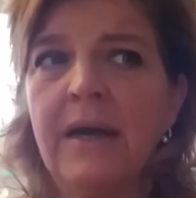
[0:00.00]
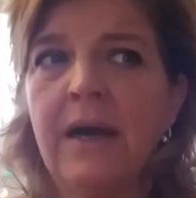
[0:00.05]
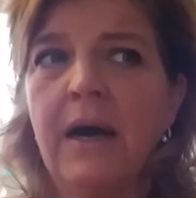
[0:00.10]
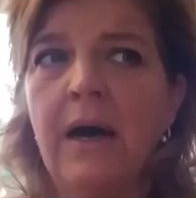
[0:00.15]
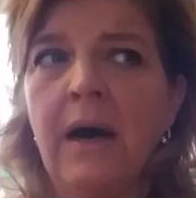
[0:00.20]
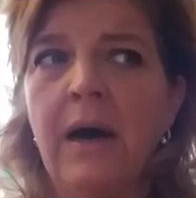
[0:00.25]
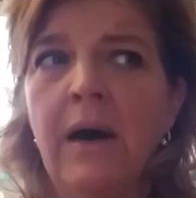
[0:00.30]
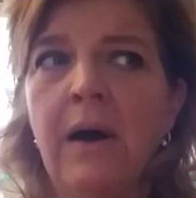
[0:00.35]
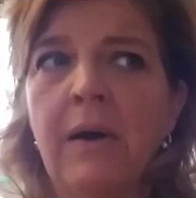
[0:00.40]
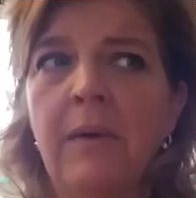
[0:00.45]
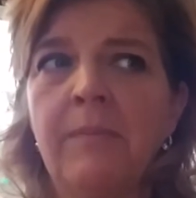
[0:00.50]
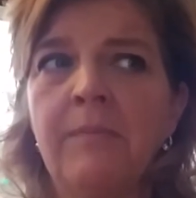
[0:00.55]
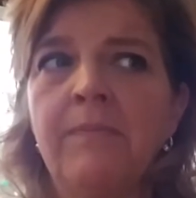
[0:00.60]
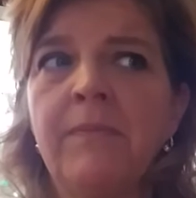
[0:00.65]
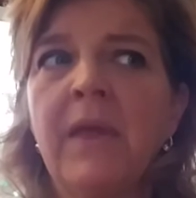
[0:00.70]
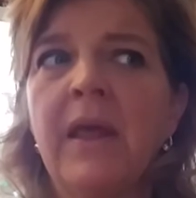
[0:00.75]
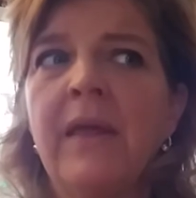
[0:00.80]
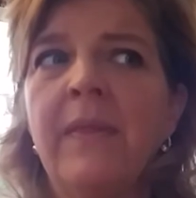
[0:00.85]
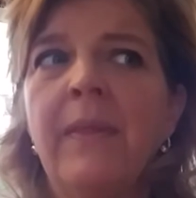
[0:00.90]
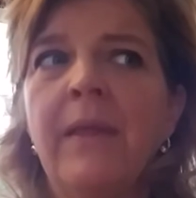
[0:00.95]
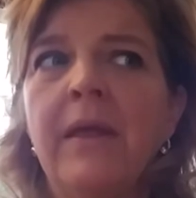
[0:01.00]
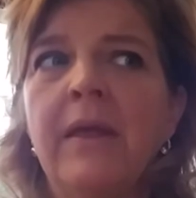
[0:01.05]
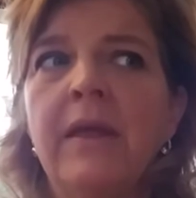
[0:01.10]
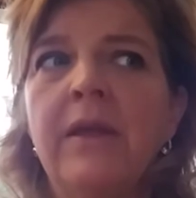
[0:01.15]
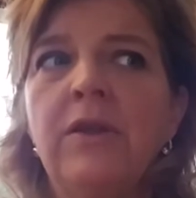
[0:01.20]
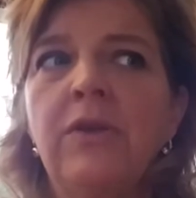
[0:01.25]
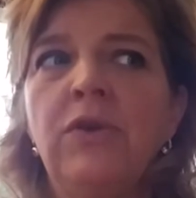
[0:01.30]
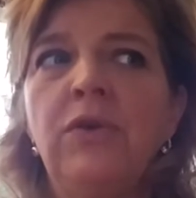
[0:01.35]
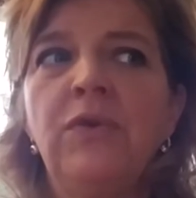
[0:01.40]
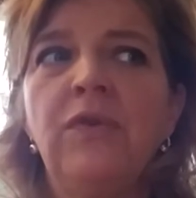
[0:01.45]

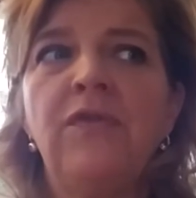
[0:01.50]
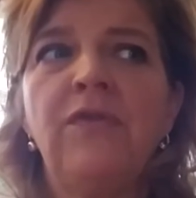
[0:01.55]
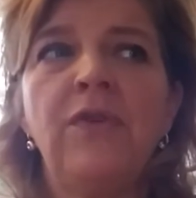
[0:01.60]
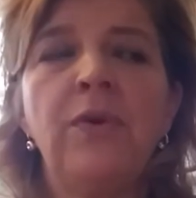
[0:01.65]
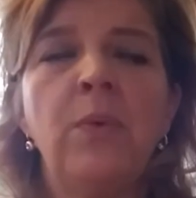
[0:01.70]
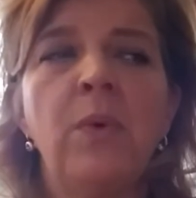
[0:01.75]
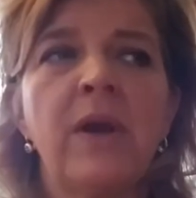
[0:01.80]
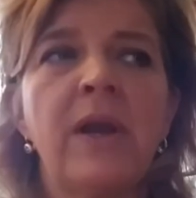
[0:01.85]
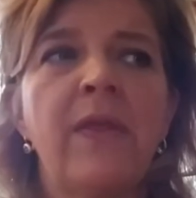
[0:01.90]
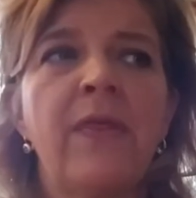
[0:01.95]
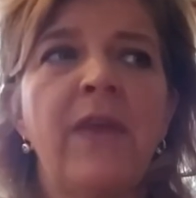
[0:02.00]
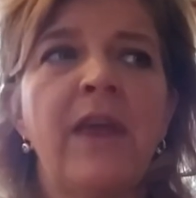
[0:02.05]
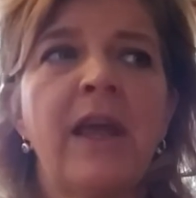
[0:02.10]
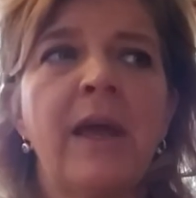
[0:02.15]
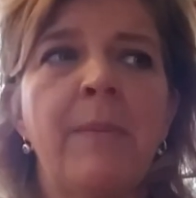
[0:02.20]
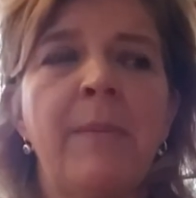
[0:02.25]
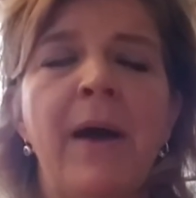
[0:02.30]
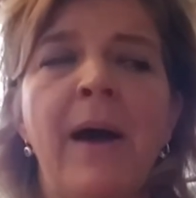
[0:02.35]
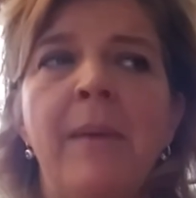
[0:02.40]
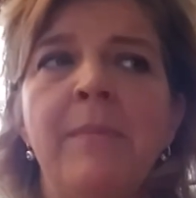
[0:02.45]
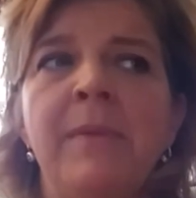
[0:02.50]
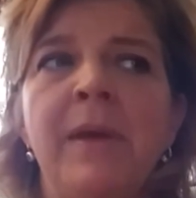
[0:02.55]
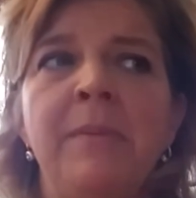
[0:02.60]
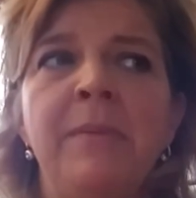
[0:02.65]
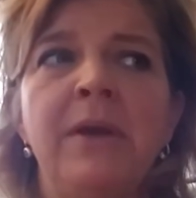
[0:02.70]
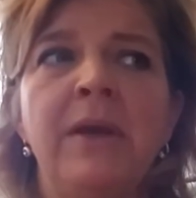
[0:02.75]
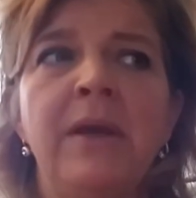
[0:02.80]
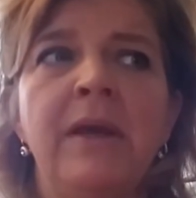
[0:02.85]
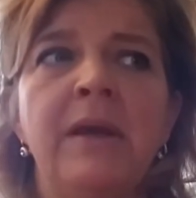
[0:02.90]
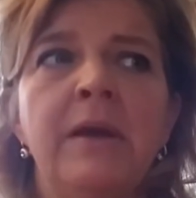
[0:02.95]
If you want to think about
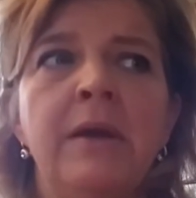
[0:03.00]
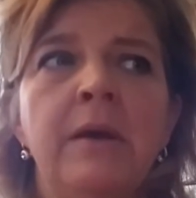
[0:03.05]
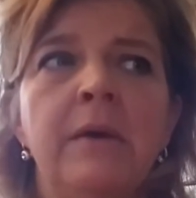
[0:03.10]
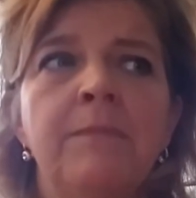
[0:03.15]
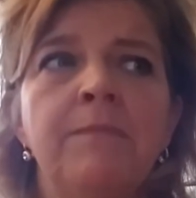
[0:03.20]
maybe